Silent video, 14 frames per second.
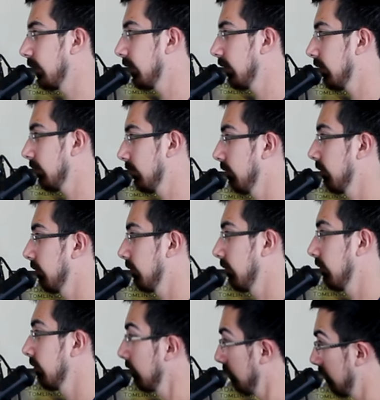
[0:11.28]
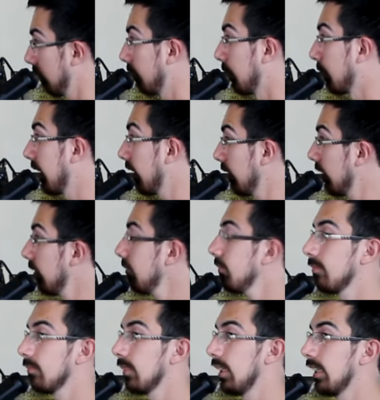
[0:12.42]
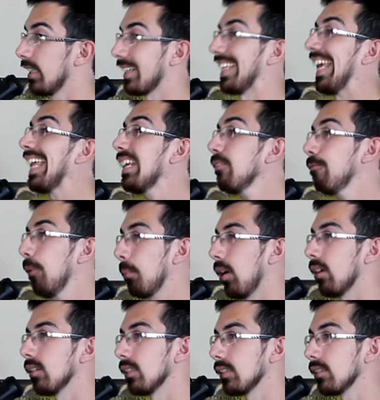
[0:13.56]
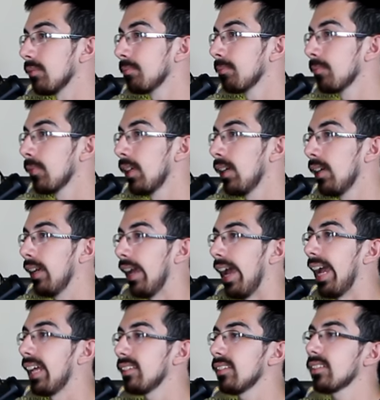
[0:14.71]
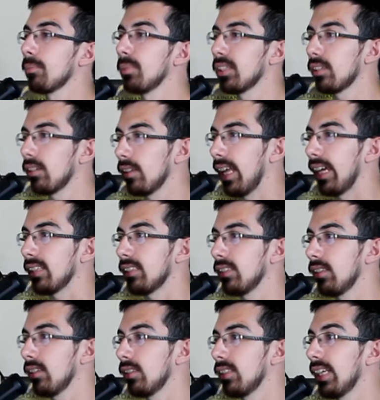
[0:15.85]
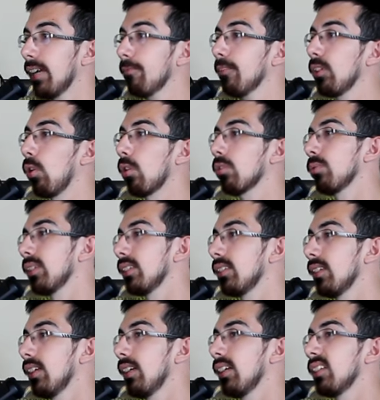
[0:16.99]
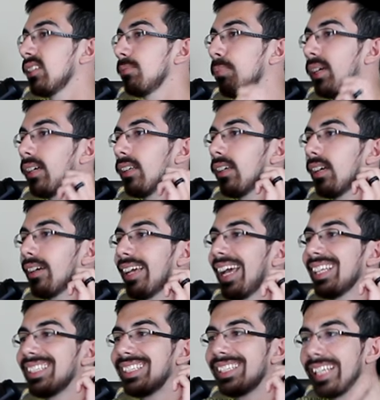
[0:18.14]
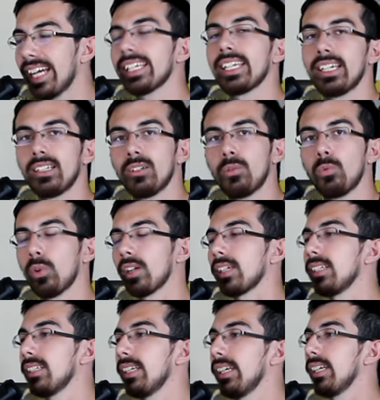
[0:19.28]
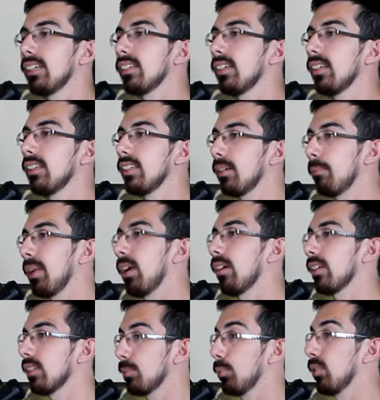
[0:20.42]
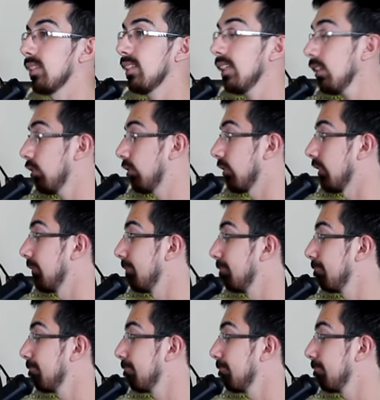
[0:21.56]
which, people that don't know, the Canadian Football League, as its commissioner last year, Jeffrey Orridge spent a decade working in the American sports industry.